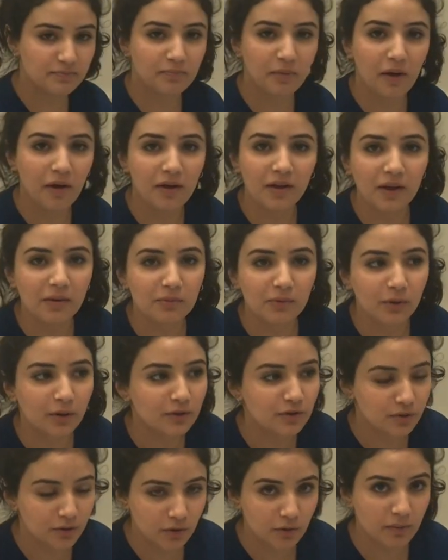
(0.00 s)
ball, I'm
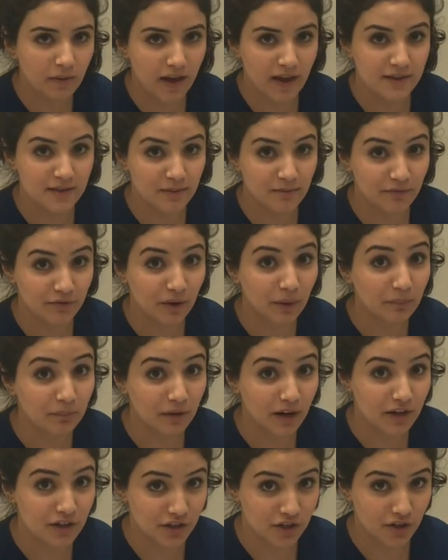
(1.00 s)
going to apply some firm
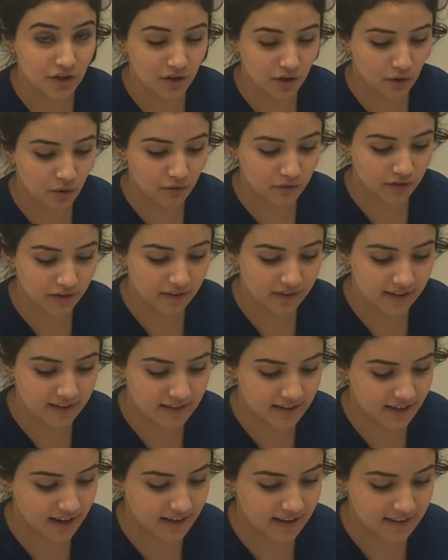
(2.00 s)
pressure over the
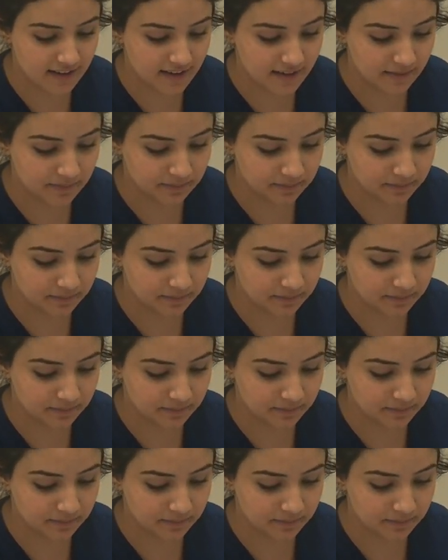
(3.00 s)
site.